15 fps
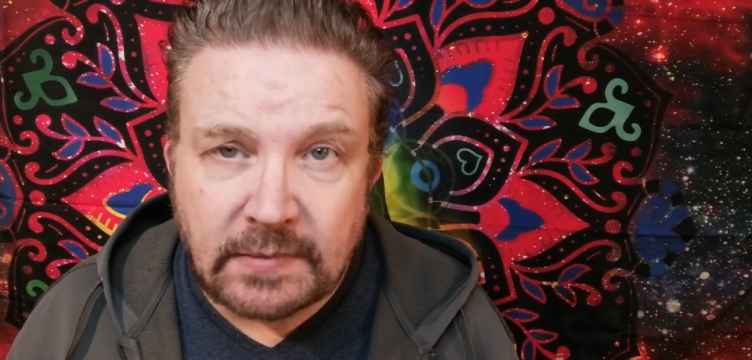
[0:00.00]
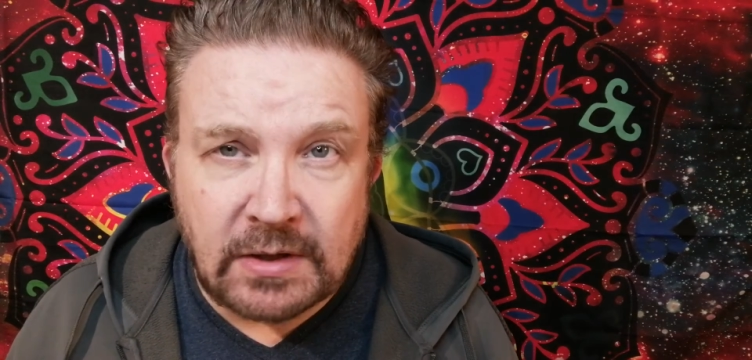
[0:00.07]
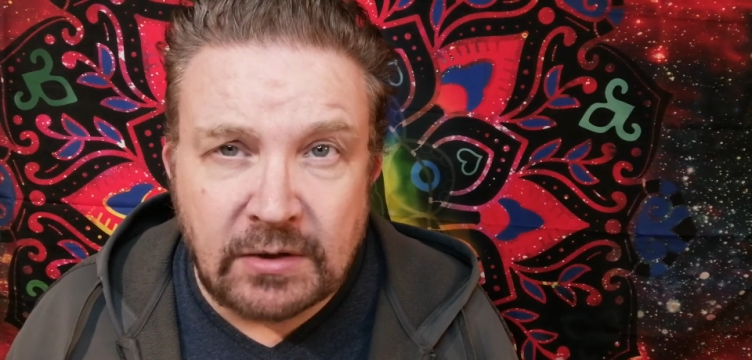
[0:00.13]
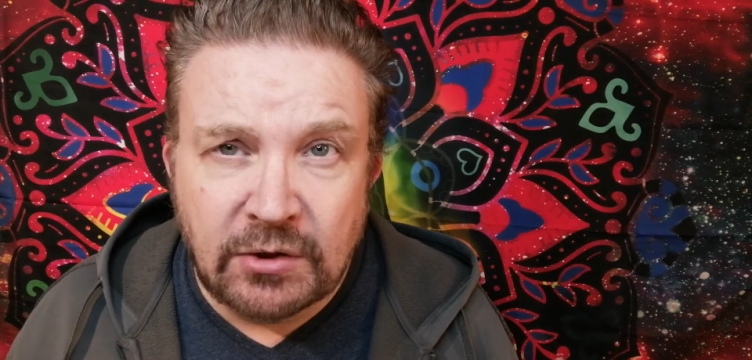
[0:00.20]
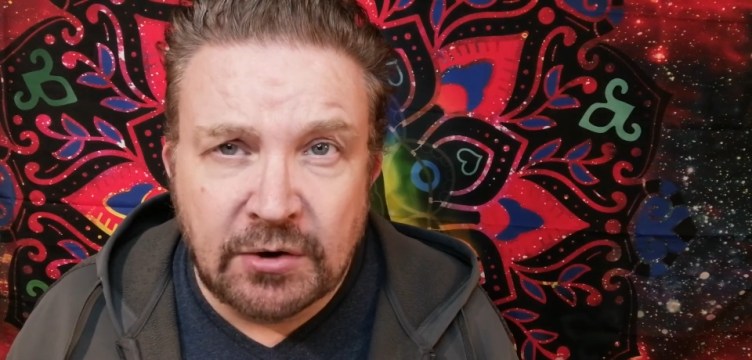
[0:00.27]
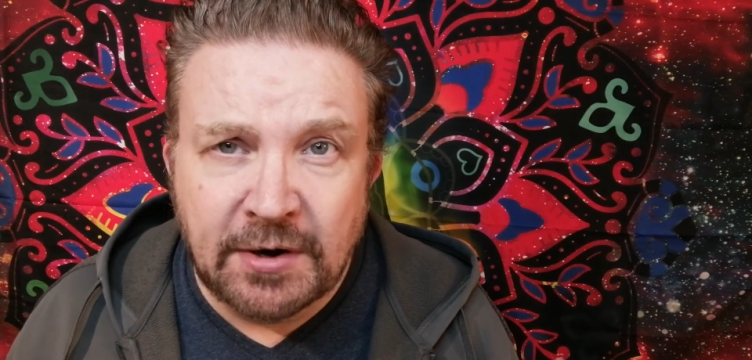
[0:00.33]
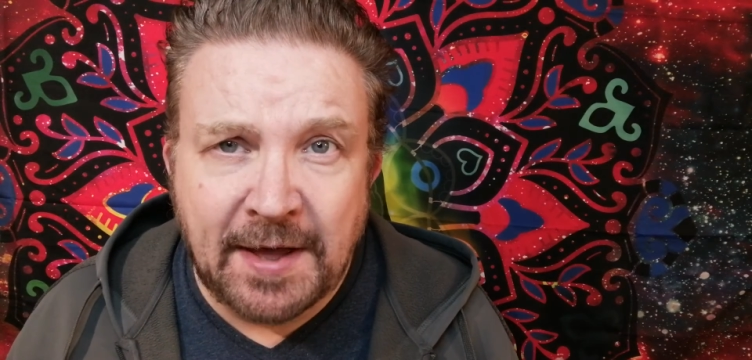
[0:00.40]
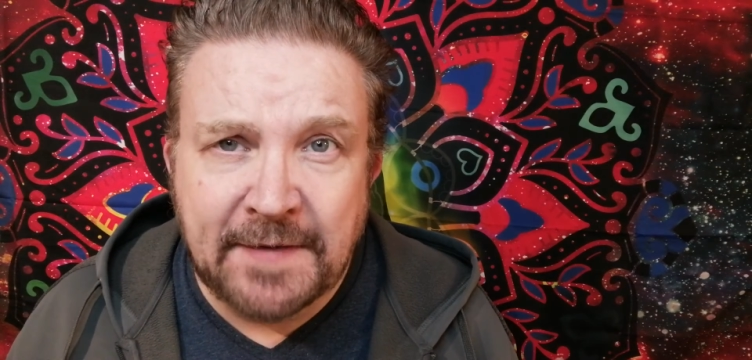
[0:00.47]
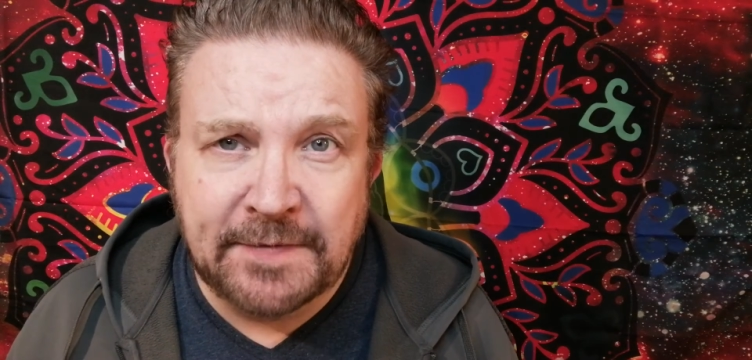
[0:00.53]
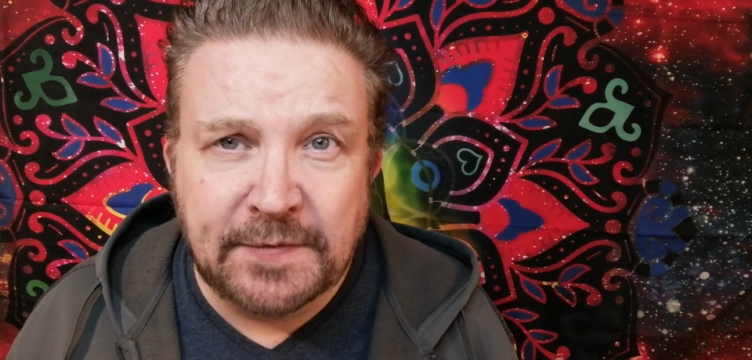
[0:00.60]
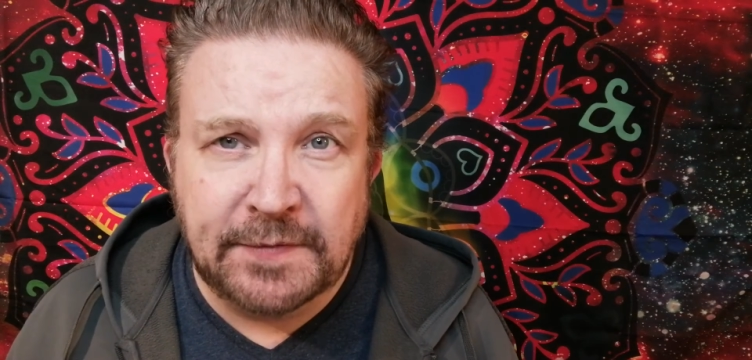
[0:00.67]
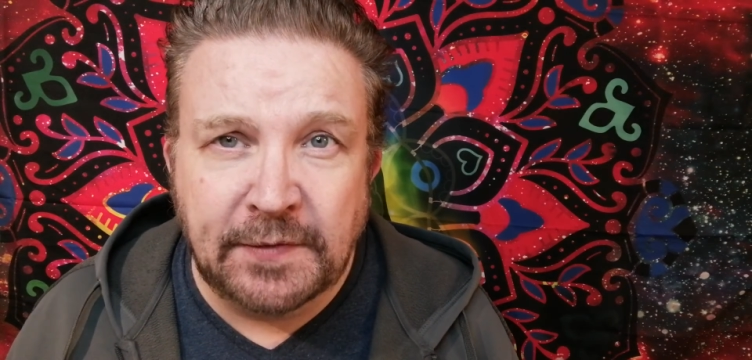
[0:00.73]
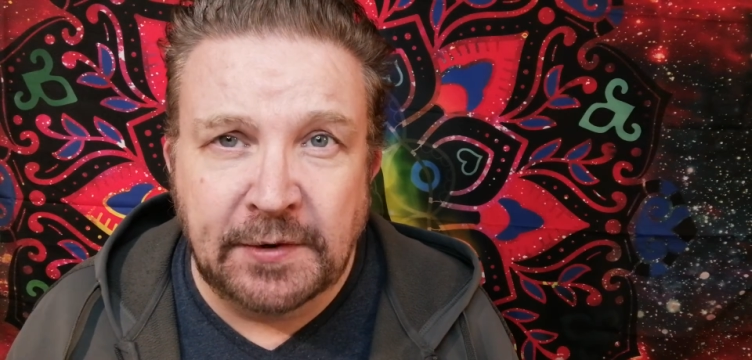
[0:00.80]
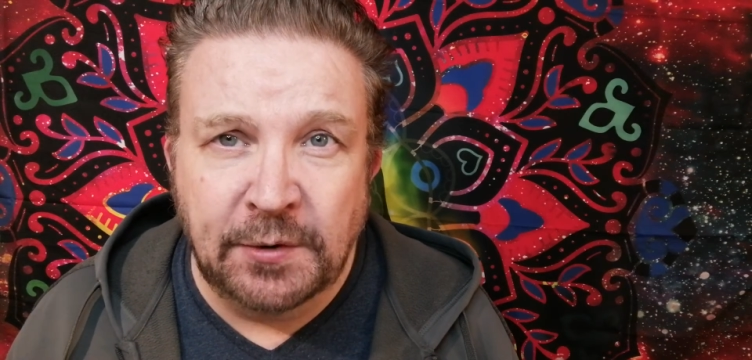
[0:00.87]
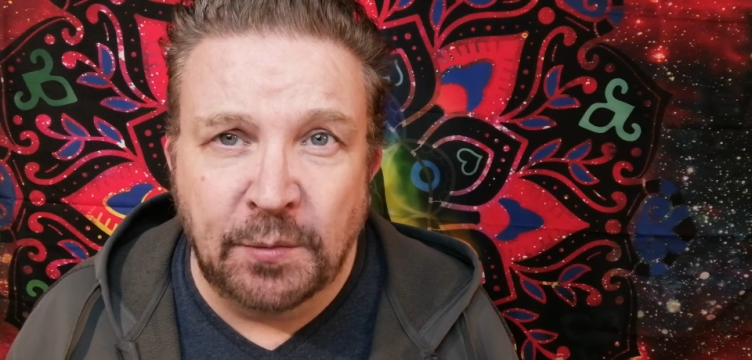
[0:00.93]
They're going to have to
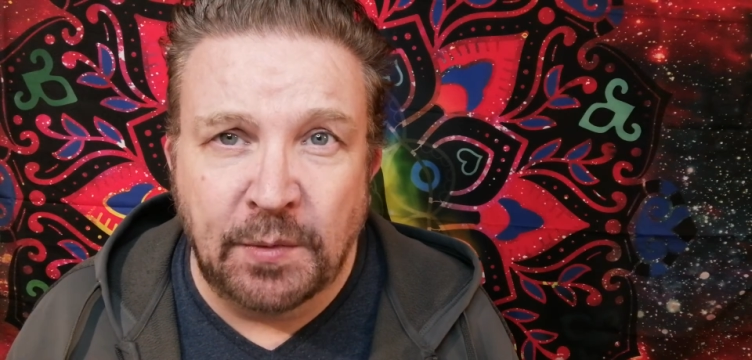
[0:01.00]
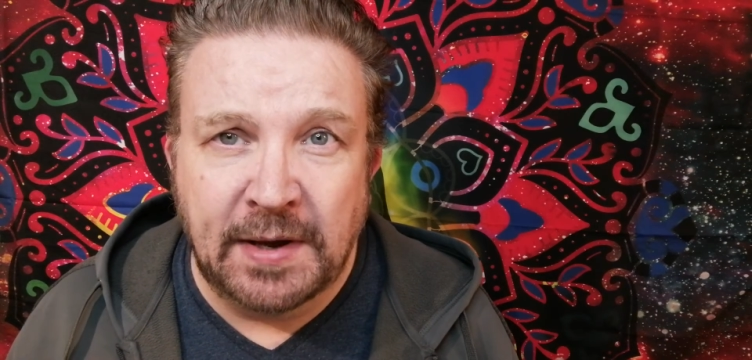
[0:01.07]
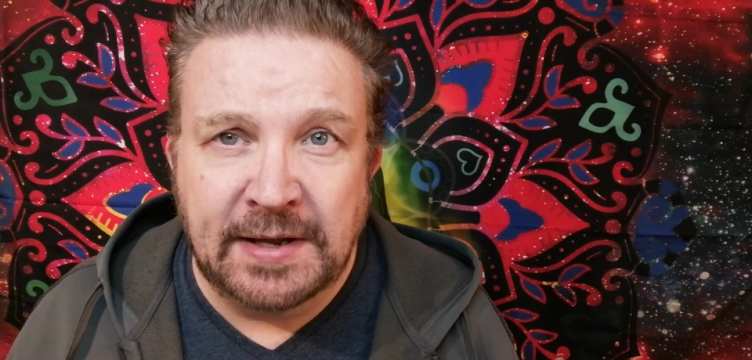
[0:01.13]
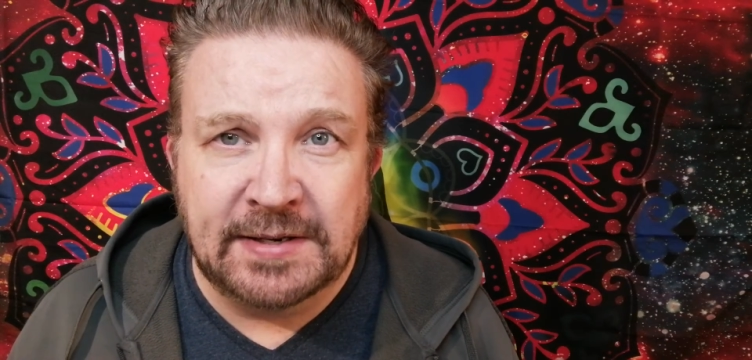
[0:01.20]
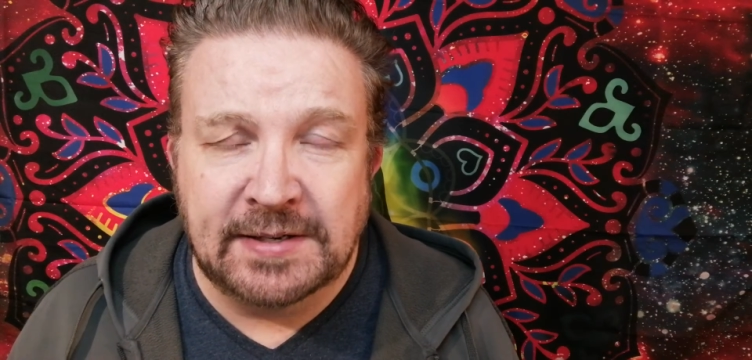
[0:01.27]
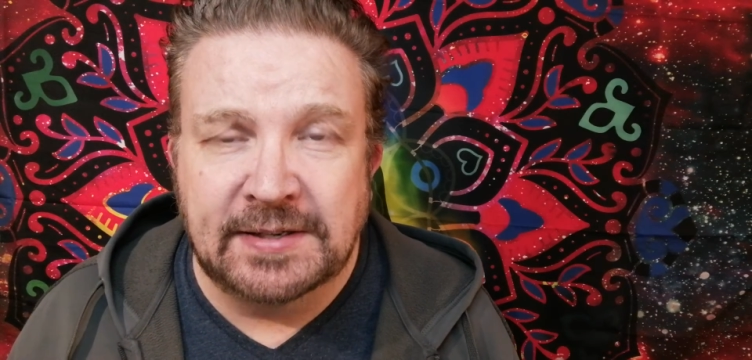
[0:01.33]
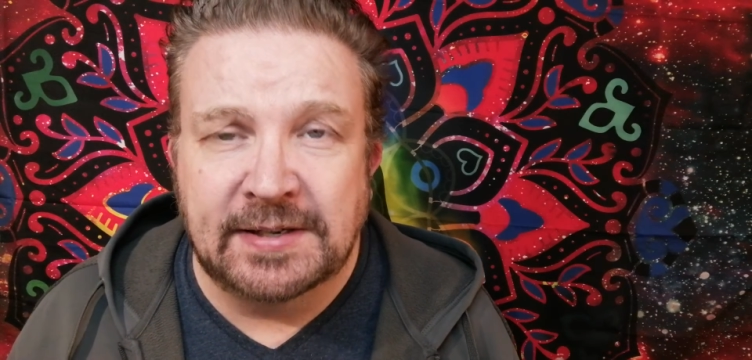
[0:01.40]
find a way to